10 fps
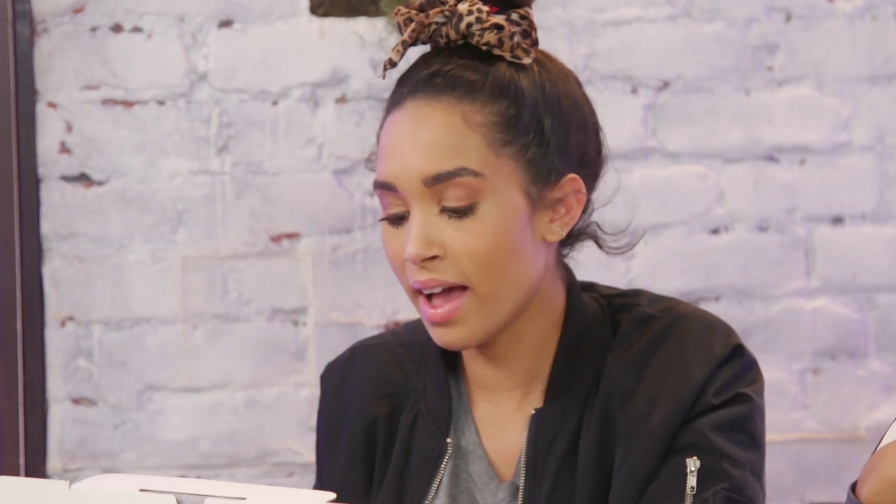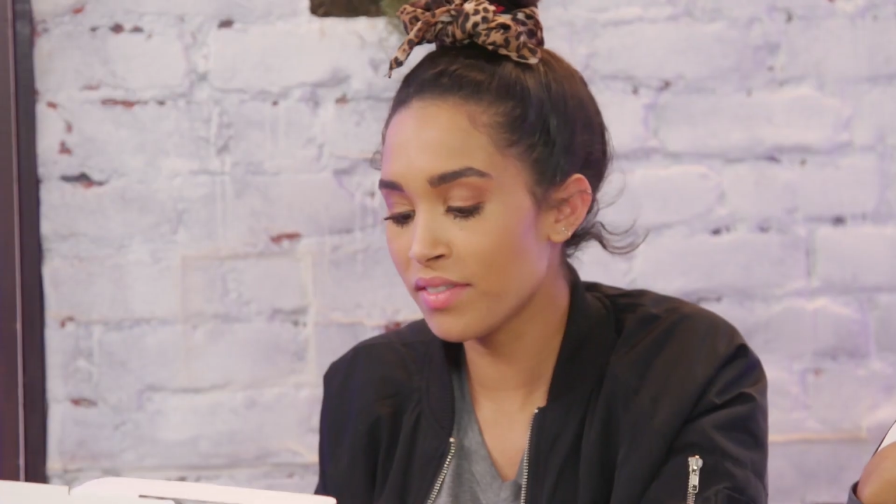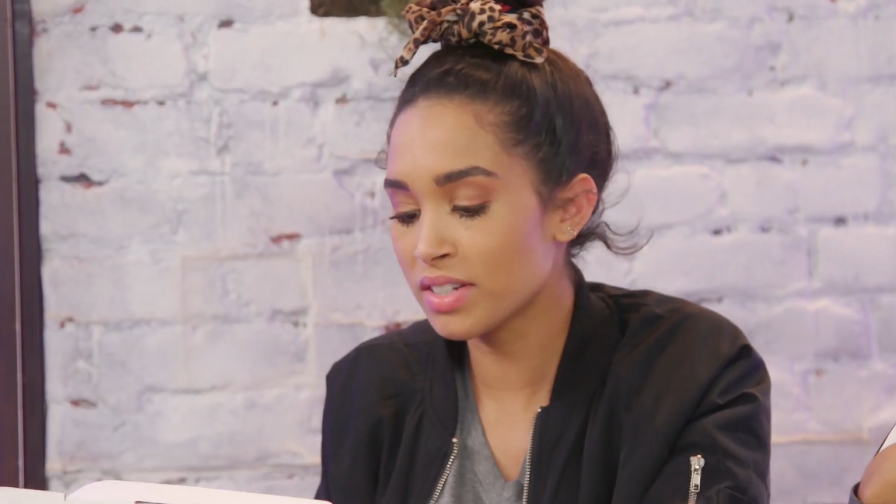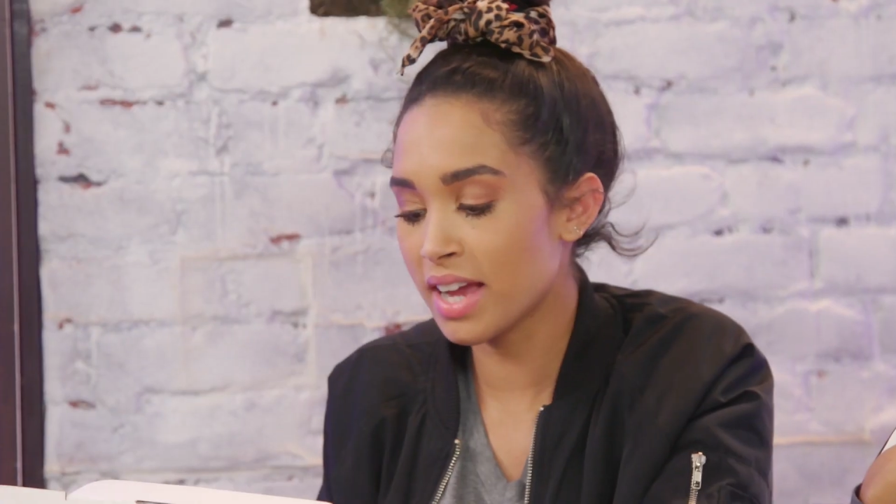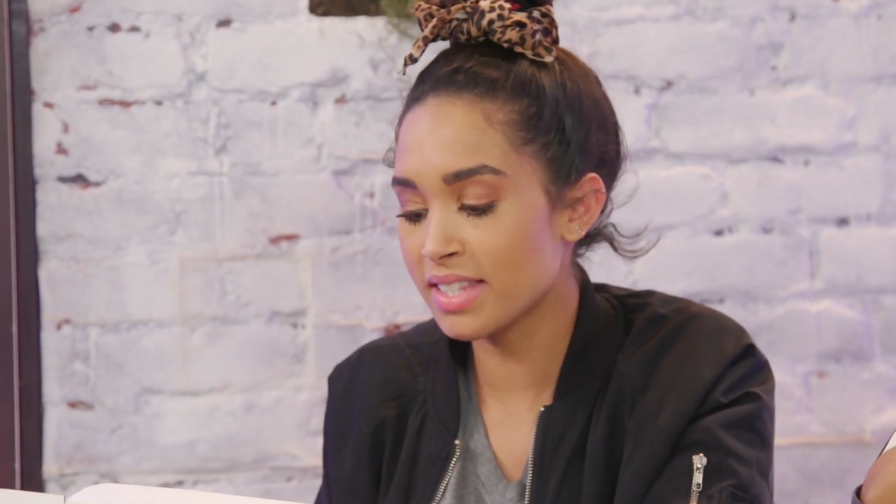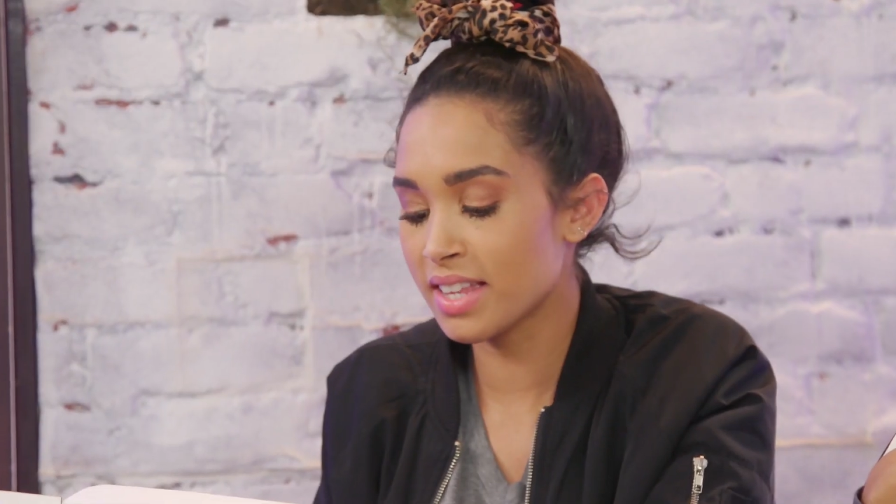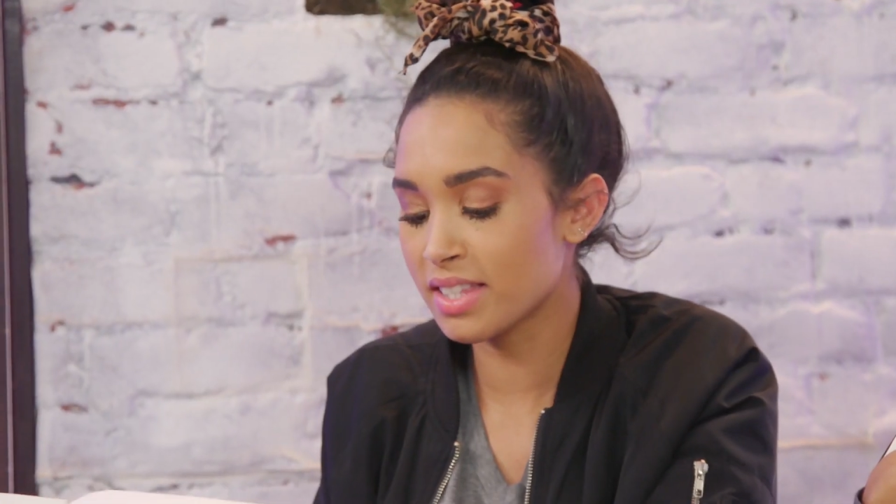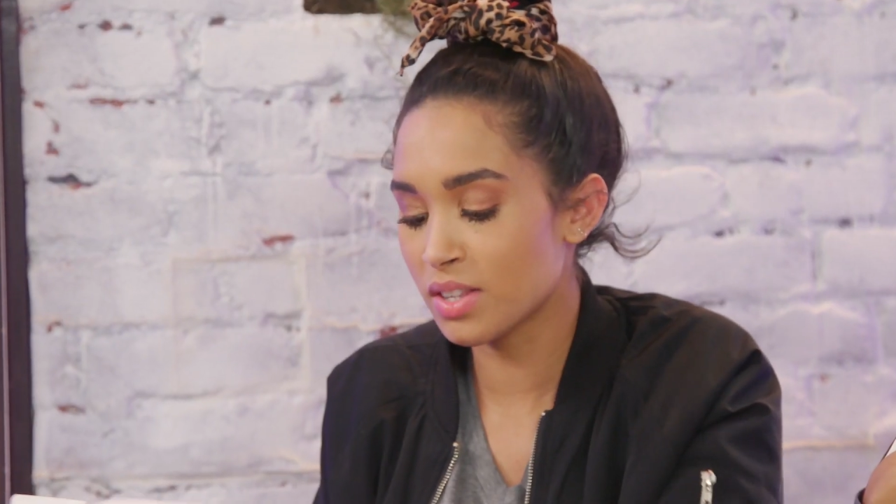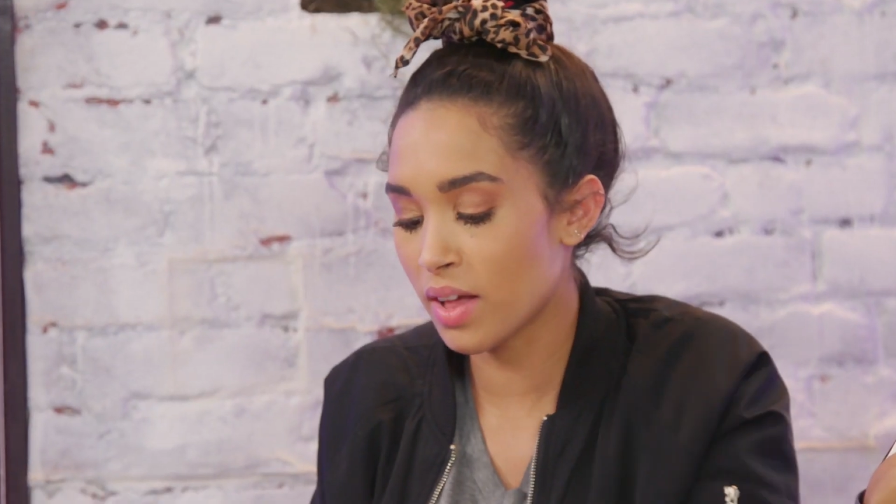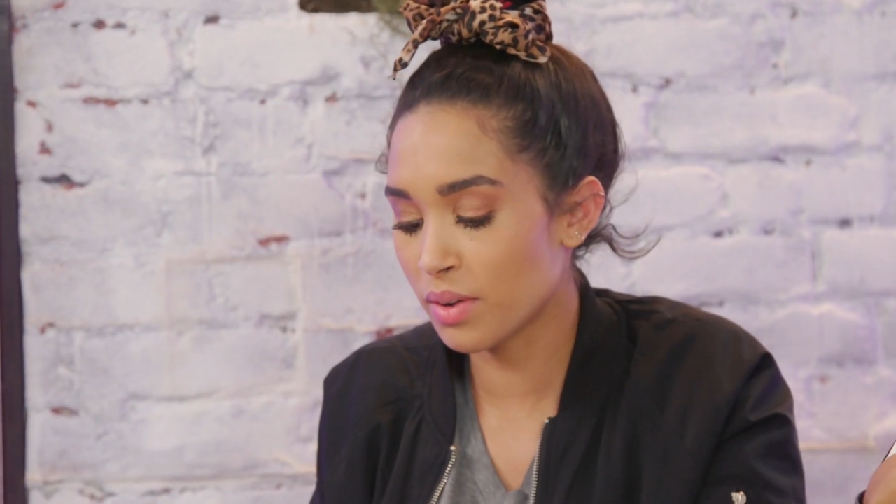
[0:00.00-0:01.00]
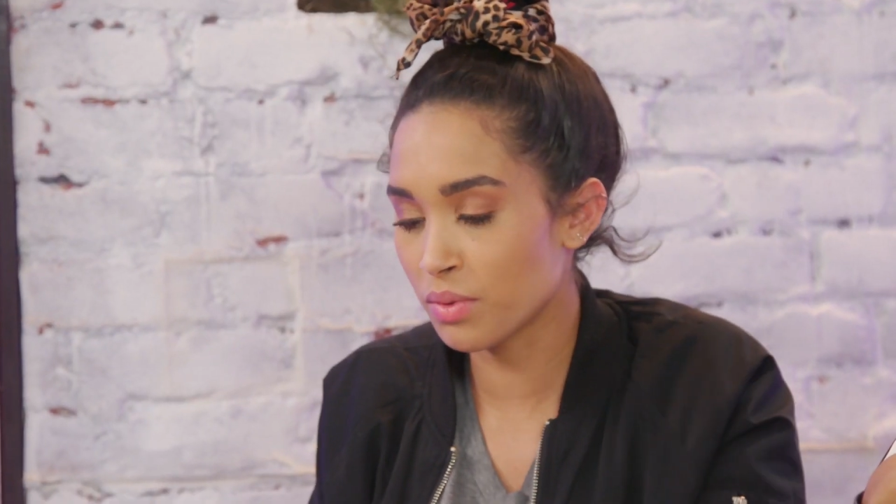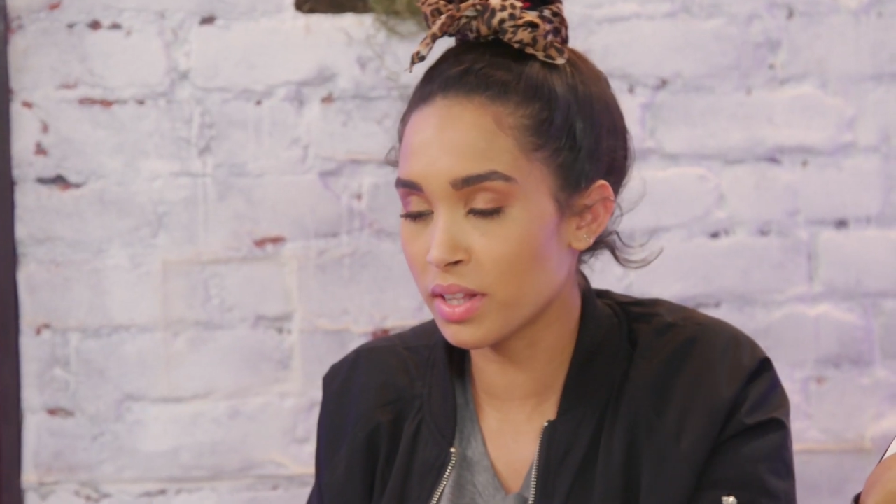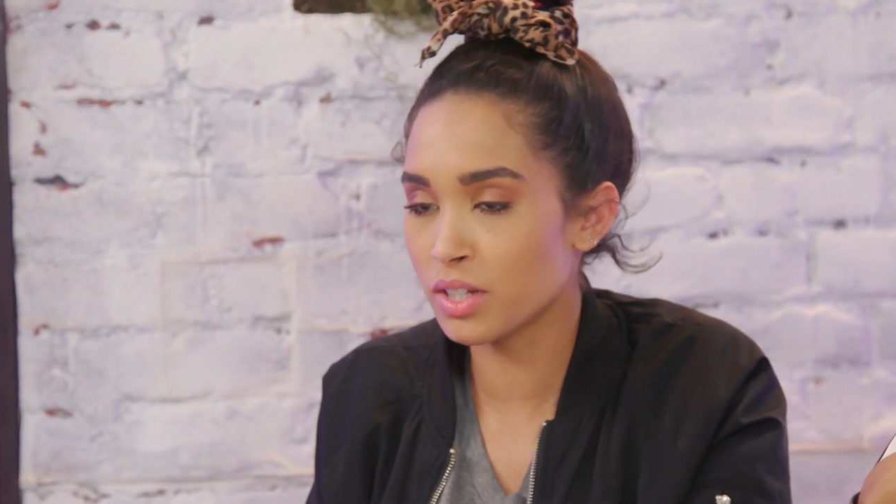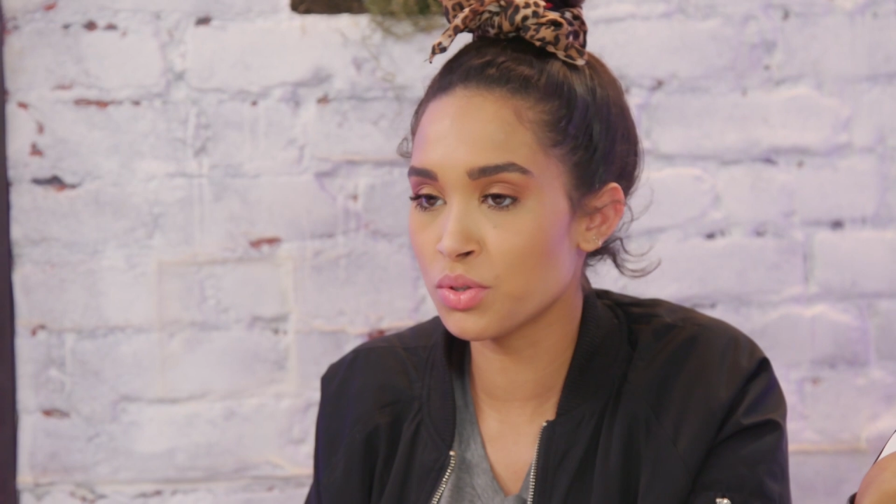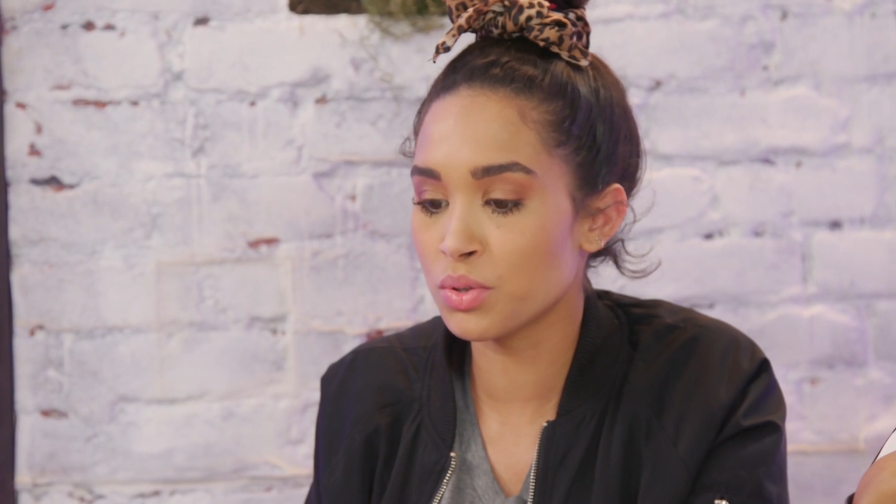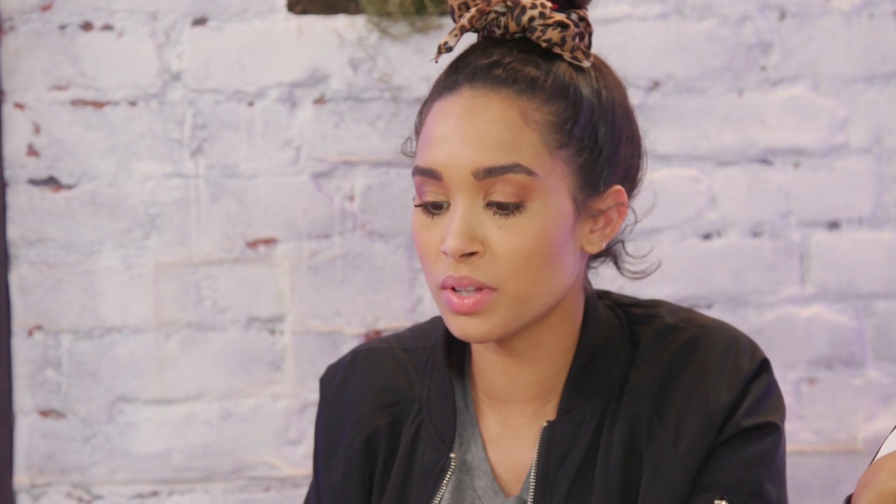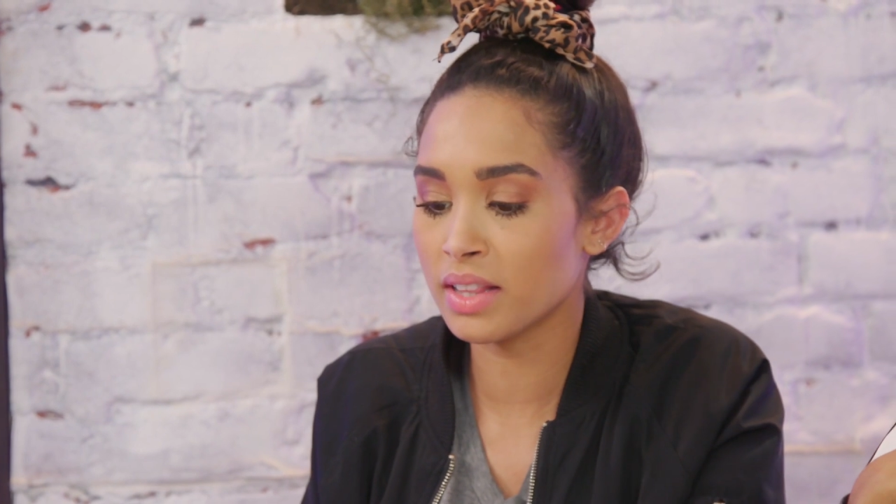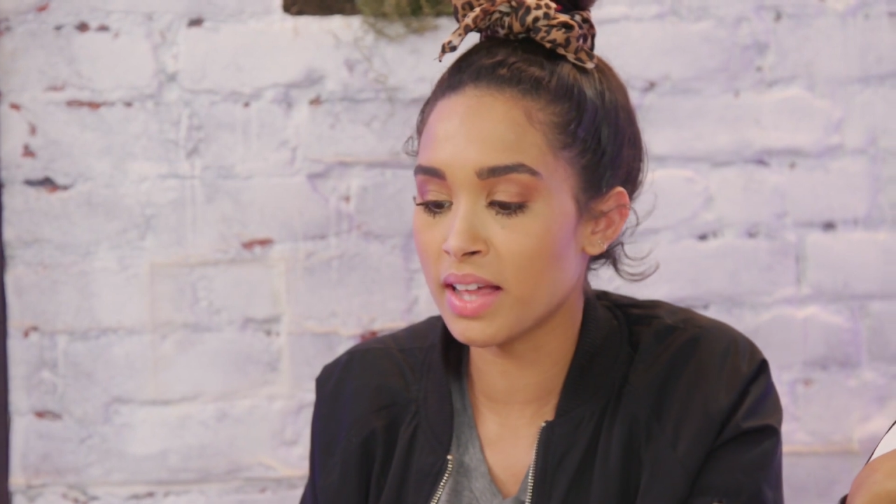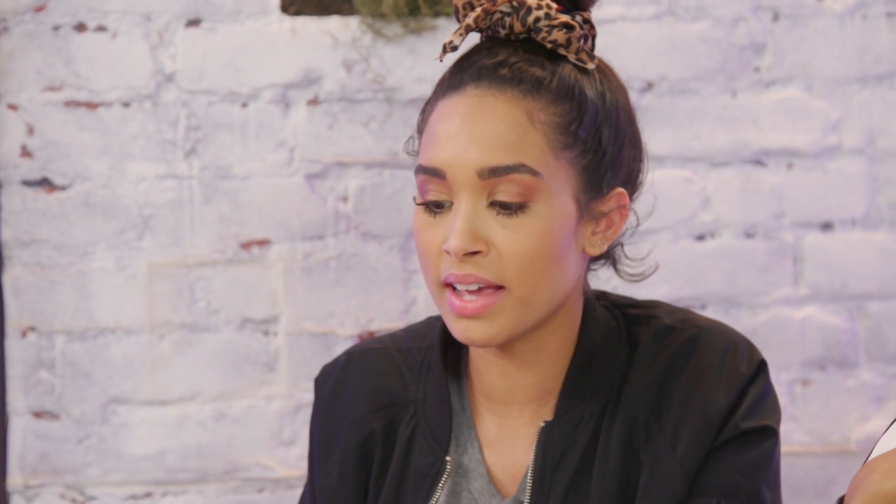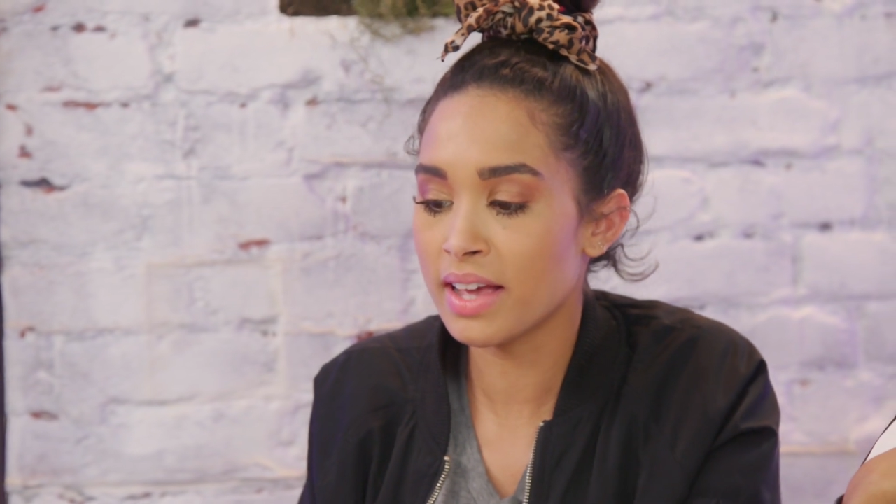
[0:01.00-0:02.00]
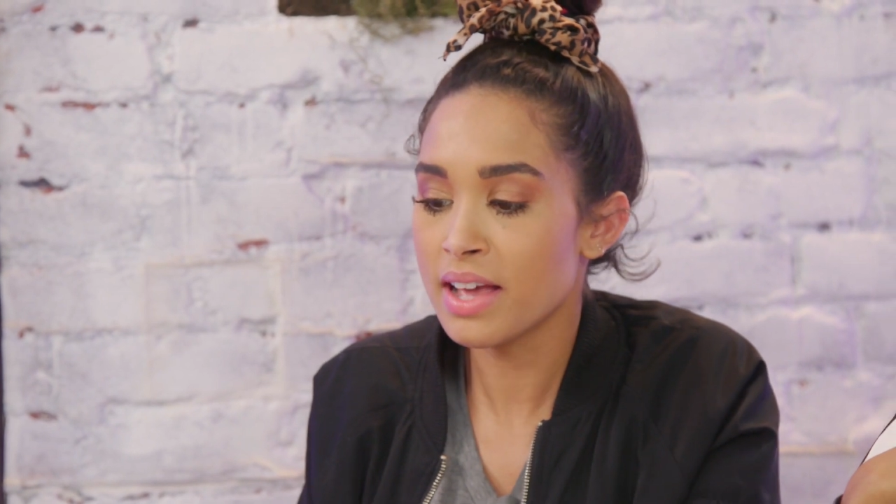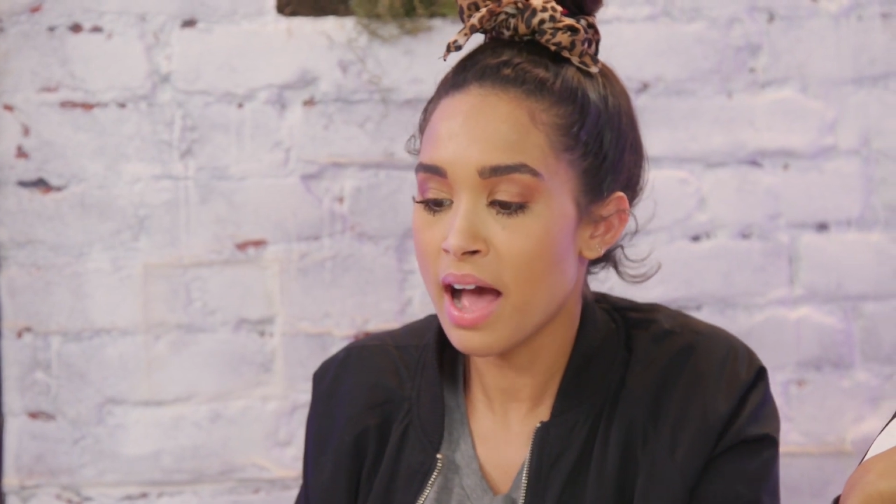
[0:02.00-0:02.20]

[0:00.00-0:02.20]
have a Dyson, so like really truly like